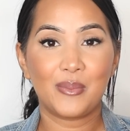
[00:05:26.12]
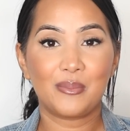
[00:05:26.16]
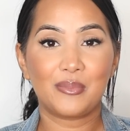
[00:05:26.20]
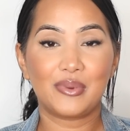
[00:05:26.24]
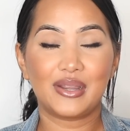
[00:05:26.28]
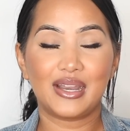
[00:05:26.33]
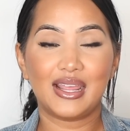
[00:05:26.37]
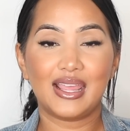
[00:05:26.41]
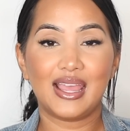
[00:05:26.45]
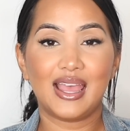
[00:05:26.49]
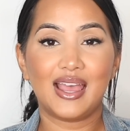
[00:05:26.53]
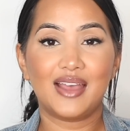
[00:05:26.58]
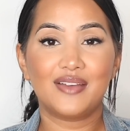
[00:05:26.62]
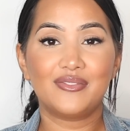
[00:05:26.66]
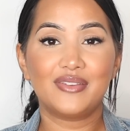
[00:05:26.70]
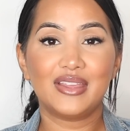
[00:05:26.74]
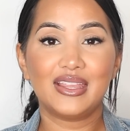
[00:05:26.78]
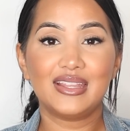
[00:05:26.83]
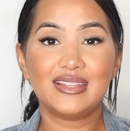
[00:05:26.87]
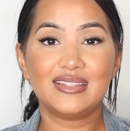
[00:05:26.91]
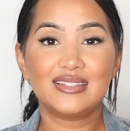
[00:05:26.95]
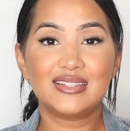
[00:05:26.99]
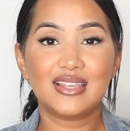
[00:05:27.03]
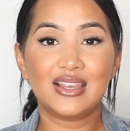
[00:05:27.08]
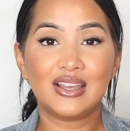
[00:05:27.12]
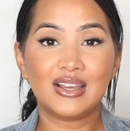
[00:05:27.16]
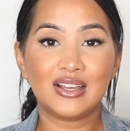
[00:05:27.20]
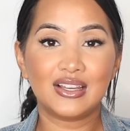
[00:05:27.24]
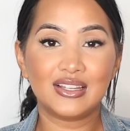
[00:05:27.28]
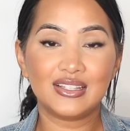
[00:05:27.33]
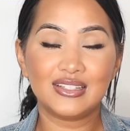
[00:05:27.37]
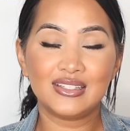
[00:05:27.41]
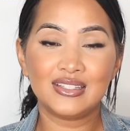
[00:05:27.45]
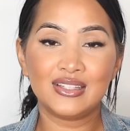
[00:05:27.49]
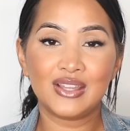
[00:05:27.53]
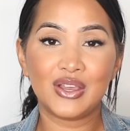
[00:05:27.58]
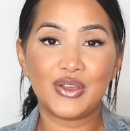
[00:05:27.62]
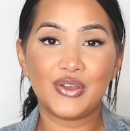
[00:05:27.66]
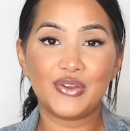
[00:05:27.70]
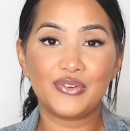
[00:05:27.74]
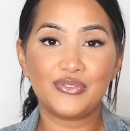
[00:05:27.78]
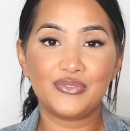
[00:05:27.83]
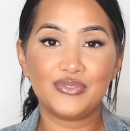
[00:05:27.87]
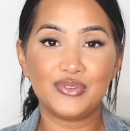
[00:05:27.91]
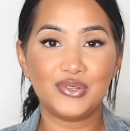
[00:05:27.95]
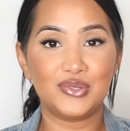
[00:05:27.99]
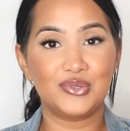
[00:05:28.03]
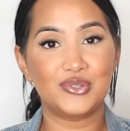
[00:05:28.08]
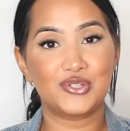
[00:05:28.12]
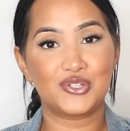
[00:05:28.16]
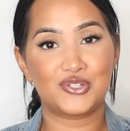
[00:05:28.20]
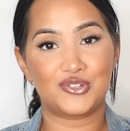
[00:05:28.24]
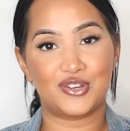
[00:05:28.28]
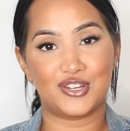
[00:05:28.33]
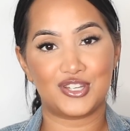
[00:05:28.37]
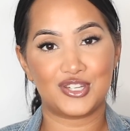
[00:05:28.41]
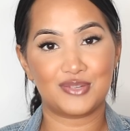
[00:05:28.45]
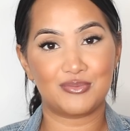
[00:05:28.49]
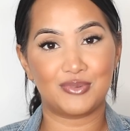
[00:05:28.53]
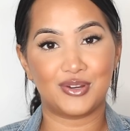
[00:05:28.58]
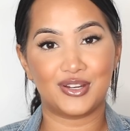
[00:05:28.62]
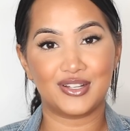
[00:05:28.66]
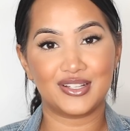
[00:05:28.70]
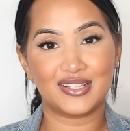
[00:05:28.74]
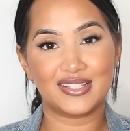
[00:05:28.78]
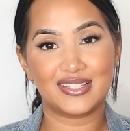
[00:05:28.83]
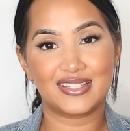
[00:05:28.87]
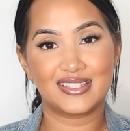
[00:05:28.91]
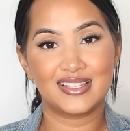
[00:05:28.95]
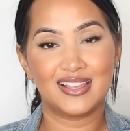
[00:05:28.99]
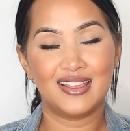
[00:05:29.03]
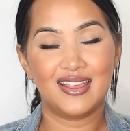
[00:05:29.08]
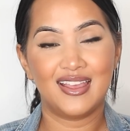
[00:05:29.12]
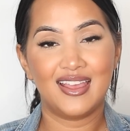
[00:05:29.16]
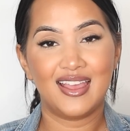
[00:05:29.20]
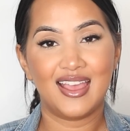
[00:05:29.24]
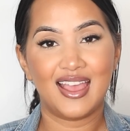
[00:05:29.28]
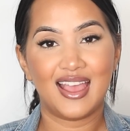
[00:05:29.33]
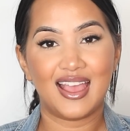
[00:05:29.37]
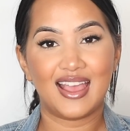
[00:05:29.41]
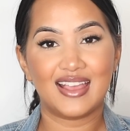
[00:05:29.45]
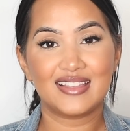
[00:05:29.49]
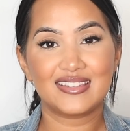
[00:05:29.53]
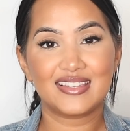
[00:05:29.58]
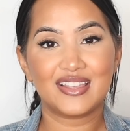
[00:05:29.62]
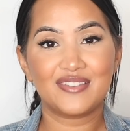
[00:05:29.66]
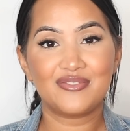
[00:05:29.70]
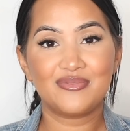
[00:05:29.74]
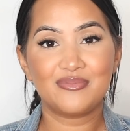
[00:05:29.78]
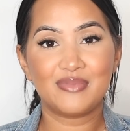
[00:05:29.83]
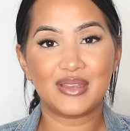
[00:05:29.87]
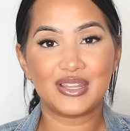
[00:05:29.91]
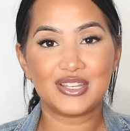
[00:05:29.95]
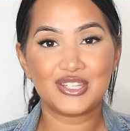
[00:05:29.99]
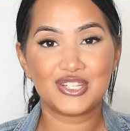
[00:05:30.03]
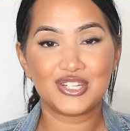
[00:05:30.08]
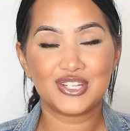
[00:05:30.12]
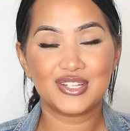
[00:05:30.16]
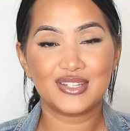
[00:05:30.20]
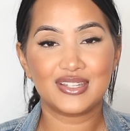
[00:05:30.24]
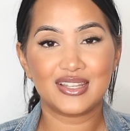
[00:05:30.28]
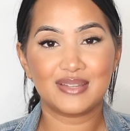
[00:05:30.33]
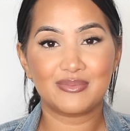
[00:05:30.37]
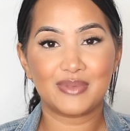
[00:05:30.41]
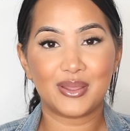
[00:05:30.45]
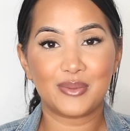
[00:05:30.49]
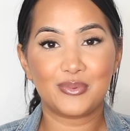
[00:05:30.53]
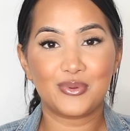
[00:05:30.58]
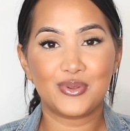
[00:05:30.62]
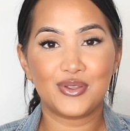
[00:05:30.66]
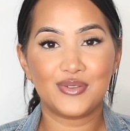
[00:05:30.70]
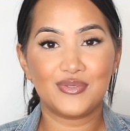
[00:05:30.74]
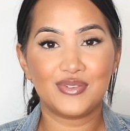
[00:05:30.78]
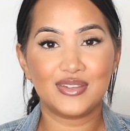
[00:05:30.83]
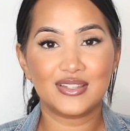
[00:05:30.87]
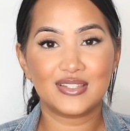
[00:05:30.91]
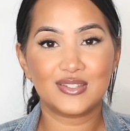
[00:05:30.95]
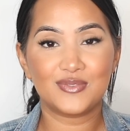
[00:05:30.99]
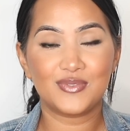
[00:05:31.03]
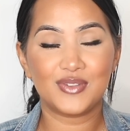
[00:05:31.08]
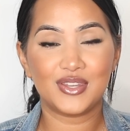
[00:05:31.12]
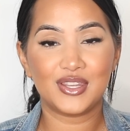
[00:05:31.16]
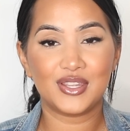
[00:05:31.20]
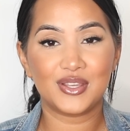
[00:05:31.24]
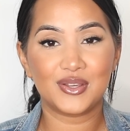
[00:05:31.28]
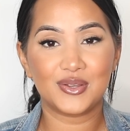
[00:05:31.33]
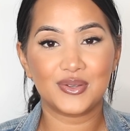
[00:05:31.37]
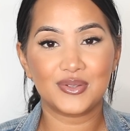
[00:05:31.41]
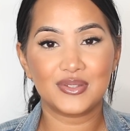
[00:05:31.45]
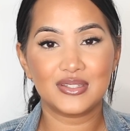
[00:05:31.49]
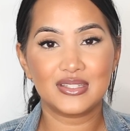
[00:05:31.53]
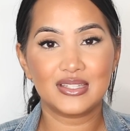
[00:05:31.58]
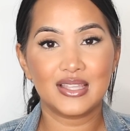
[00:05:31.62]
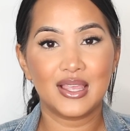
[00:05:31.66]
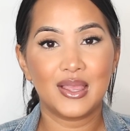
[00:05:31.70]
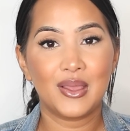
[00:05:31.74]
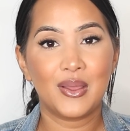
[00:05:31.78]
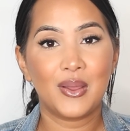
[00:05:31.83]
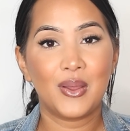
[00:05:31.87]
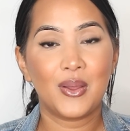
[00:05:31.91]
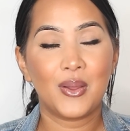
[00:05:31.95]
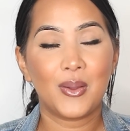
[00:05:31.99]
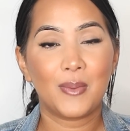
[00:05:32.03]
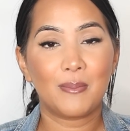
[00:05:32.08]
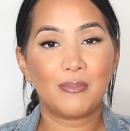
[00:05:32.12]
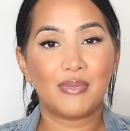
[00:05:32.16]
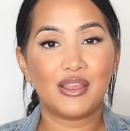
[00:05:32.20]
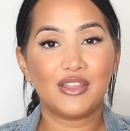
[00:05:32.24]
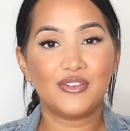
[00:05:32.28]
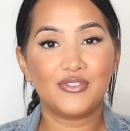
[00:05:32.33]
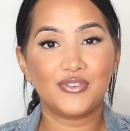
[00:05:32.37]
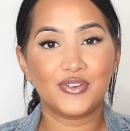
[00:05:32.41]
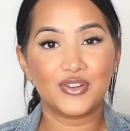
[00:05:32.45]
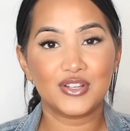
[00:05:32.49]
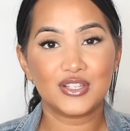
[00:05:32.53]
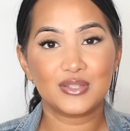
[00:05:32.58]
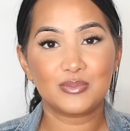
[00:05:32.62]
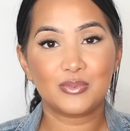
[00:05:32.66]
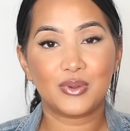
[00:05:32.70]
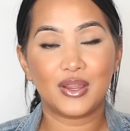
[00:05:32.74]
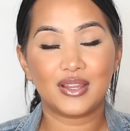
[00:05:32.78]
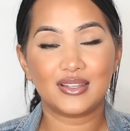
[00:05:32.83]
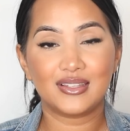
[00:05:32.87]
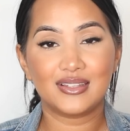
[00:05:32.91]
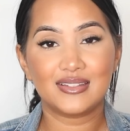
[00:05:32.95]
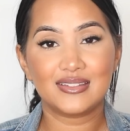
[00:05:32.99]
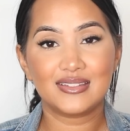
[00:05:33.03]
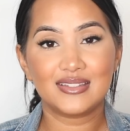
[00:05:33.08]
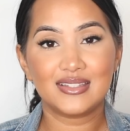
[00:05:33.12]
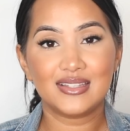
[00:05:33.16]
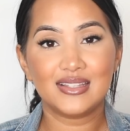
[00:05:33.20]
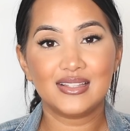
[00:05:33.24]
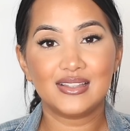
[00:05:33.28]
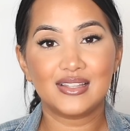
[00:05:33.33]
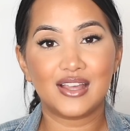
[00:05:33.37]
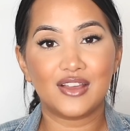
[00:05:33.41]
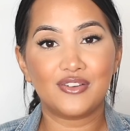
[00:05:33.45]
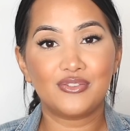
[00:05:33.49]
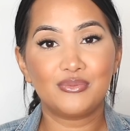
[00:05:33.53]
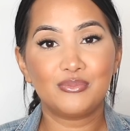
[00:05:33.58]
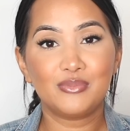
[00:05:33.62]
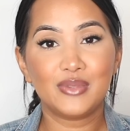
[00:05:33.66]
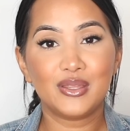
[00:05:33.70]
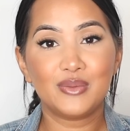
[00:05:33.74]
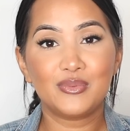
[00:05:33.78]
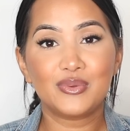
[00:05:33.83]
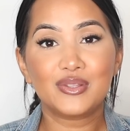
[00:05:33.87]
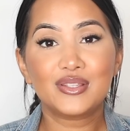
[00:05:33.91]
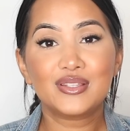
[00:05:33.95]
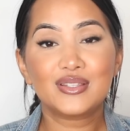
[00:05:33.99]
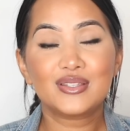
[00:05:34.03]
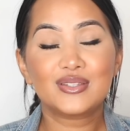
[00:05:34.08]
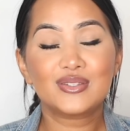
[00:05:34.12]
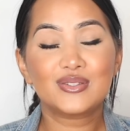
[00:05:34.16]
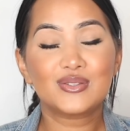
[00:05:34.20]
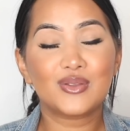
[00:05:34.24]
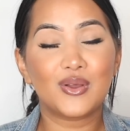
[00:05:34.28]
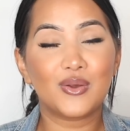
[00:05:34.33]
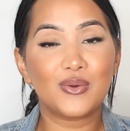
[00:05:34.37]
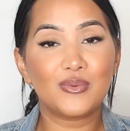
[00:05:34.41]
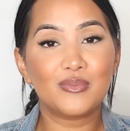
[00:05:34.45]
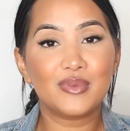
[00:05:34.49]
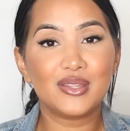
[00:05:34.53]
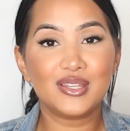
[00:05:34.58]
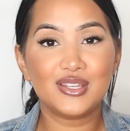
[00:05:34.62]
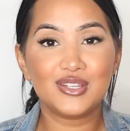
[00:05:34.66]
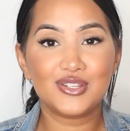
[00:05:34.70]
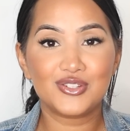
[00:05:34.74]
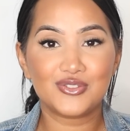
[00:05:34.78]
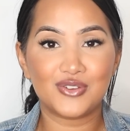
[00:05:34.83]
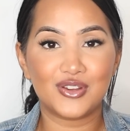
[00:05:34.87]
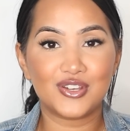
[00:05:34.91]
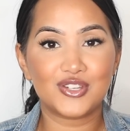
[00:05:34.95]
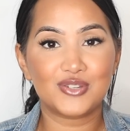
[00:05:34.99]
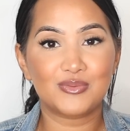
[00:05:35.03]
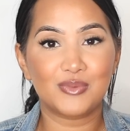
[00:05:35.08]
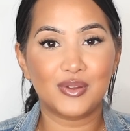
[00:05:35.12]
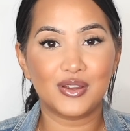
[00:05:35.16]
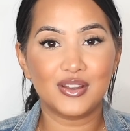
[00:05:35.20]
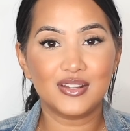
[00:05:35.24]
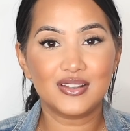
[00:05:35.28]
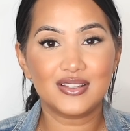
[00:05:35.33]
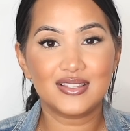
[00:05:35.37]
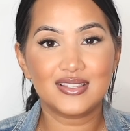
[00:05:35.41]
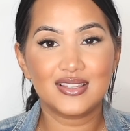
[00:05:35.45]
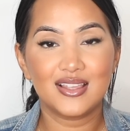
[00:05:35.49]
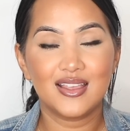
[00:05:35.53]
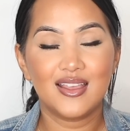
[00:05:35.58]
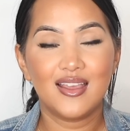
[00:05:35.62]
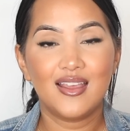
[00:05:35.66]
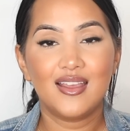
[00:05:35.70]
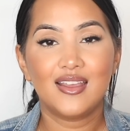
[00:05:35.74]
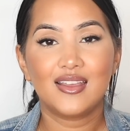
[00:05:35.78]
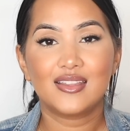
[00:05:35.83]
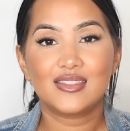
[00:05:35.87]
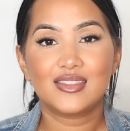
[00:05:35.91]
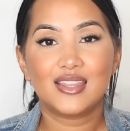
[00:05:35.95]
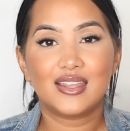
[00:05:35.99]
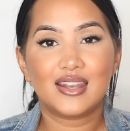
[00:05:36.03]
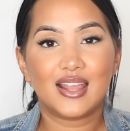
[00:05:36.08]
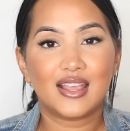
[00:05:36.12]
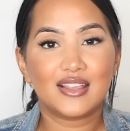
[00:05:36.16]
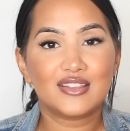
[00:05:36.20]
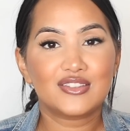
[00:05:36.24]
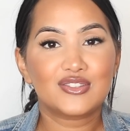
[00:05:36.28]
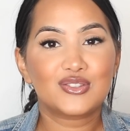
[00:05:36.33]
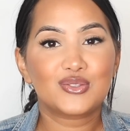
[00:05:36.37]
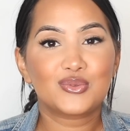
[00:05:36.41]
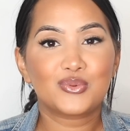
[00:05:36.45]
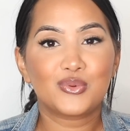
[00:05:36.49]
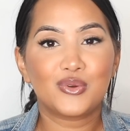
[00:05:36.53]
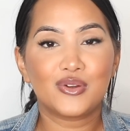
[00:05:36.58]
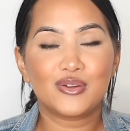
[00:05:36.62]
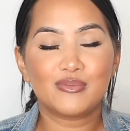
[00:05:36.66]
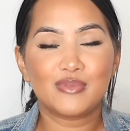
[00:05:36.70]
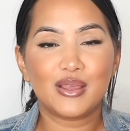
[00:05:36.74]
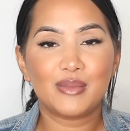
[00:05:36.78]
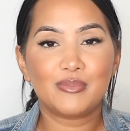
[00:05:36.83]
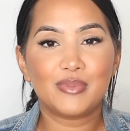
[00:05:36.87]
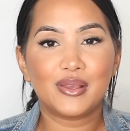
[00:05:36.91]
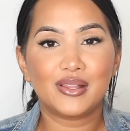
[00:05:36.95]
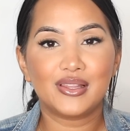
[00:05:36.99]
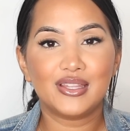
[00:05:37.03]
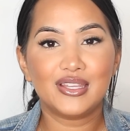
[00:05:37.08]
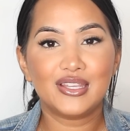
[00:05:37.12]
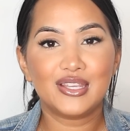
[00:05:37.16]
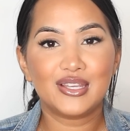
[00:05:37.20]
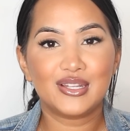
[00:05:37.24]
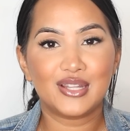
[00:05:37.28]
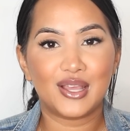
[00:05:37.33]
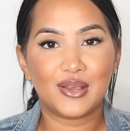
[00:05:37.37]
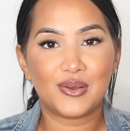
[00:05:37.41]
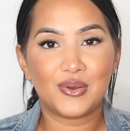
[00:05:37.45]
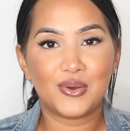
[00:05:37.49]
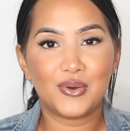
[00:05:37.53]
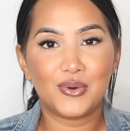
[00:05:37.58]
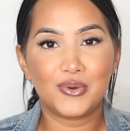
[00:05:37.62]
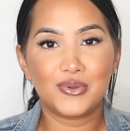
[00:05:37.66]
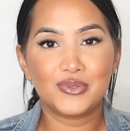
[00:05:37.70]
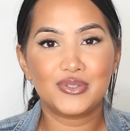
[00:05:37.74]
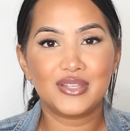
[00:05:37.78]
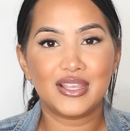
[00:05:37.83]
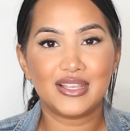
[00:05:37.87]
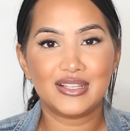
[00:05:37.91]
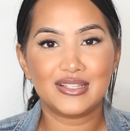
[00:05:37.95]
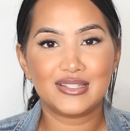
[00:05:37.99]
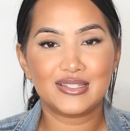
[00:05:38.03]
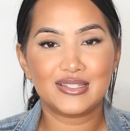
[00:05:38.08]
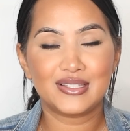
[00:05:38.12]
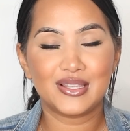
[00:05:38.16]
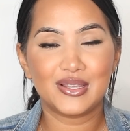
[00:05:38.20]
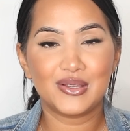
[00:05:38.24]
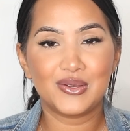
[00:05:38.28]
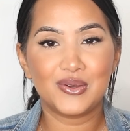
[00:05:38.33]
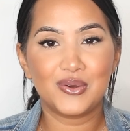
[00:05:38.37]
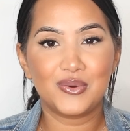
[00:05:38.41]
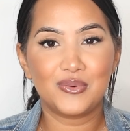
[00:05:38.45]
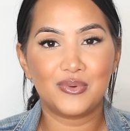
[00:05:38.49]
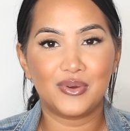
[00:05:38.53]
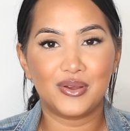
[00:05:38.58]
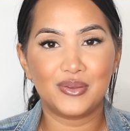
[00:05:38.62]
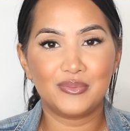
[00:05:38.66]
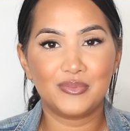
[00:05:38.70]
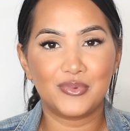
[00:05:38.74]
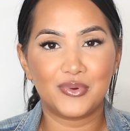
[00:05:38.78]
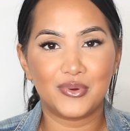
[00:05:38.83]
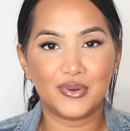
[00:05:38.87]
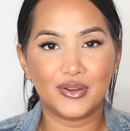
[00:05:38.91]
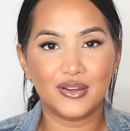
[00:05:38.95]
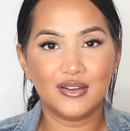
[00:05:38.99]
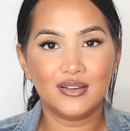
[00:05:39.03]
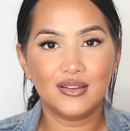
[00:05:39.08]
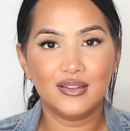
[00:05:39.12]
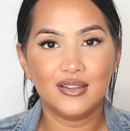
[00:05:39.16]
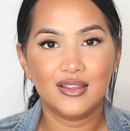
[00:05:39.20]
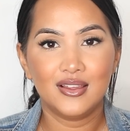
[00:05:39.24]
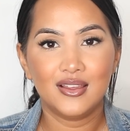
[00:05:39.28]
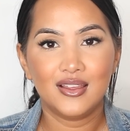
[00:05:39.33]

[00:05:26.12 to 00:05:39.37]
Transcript: but I have a ton of new stretch marks. As I've mentioned in my previous videos, my first pregnancy left me with so many stretch marks that I swore my belly cannot hold a single one more.